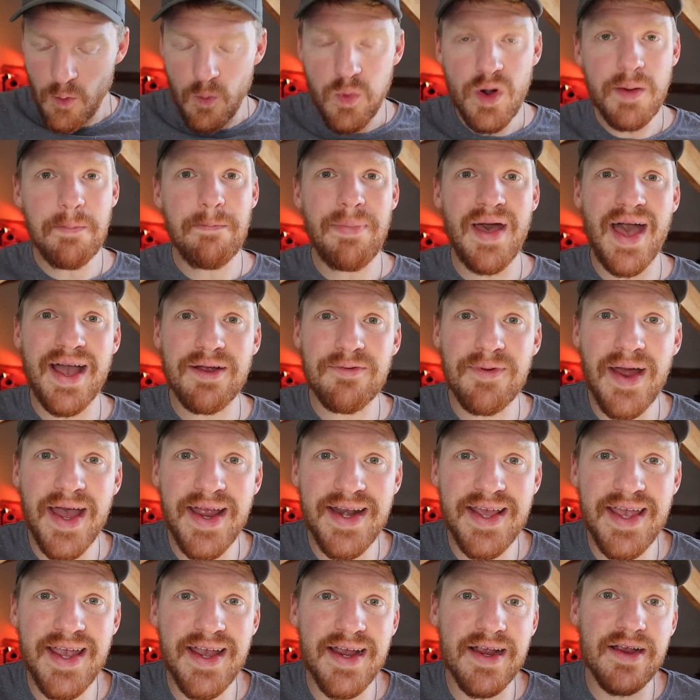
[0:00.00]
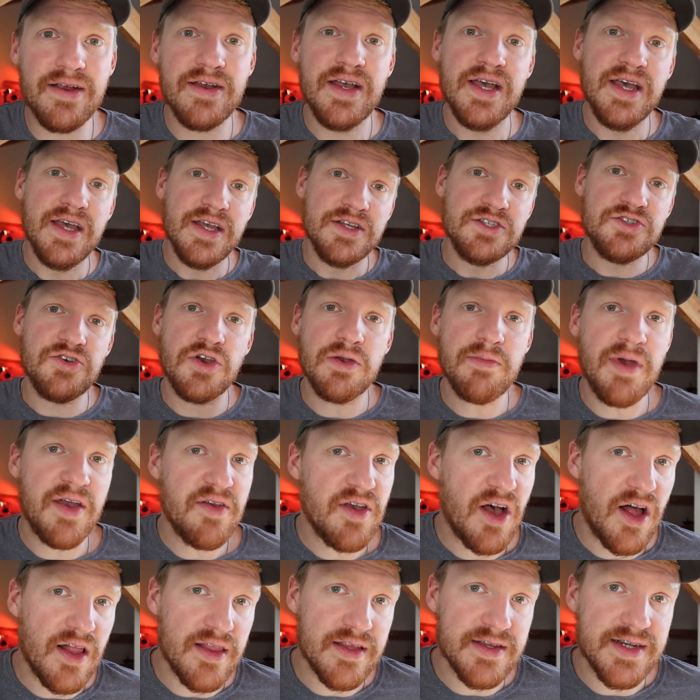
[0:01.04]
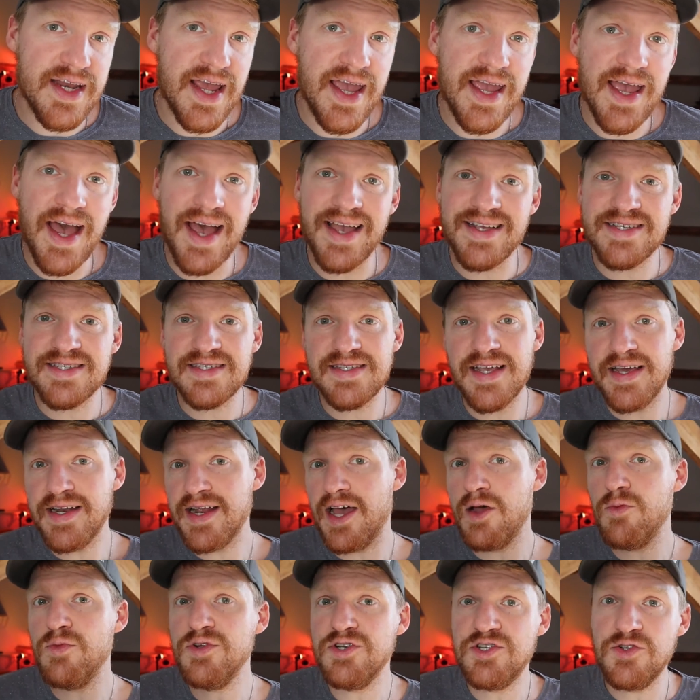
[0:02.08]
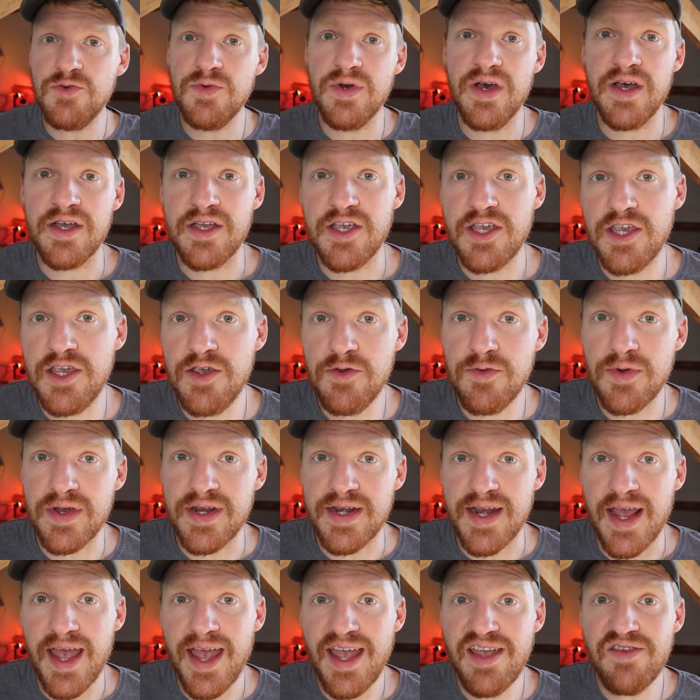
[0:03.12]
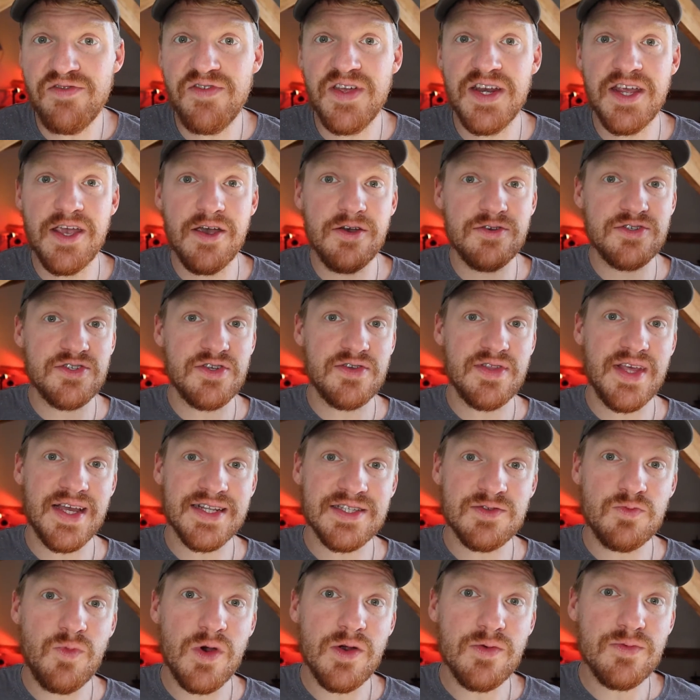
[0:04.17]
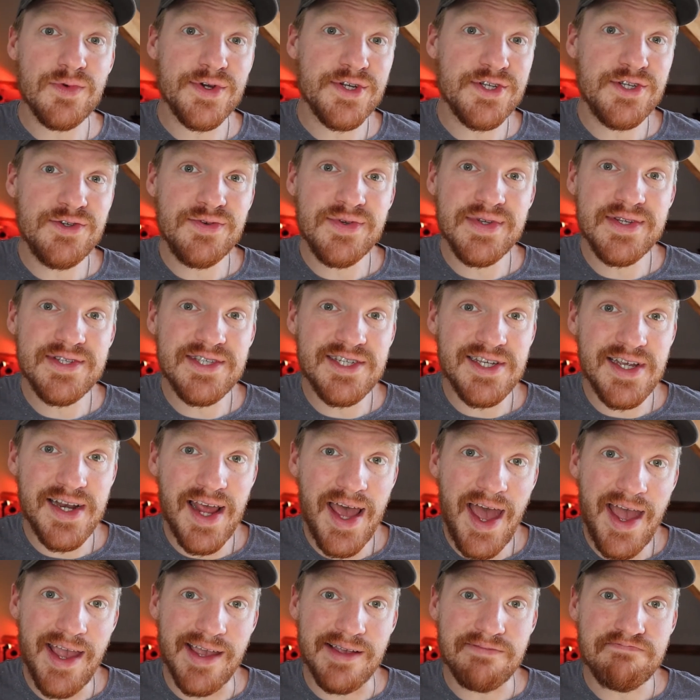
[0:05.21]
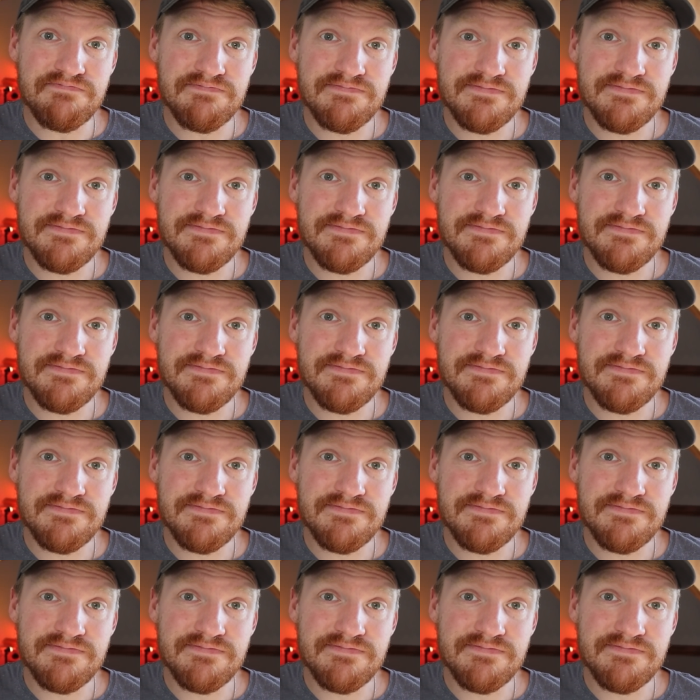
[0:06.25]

we're back right here. During my holiday, I said I would do a Q&A video, so that's what we're doing today.